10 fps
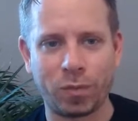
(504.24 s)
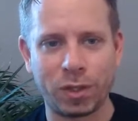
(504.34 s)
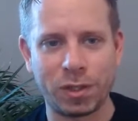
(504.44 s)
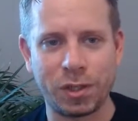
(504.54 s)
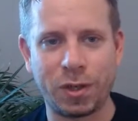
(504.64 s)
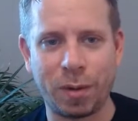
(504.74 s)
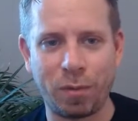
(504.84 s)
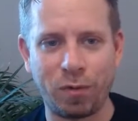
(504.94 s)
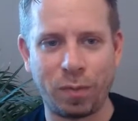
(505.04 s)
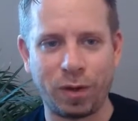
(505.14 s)
Just do that
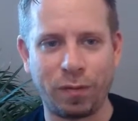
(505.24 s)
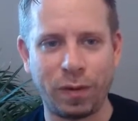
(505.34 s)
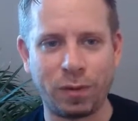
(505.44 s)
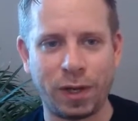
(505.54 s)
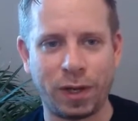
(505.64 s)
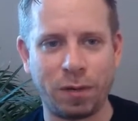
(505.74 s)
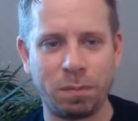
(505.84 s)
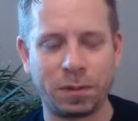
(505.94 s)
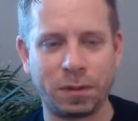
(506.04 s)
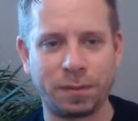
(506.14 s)
movement a few
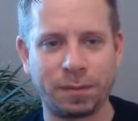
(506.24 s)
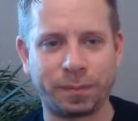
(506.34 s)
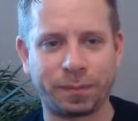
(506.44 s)
times.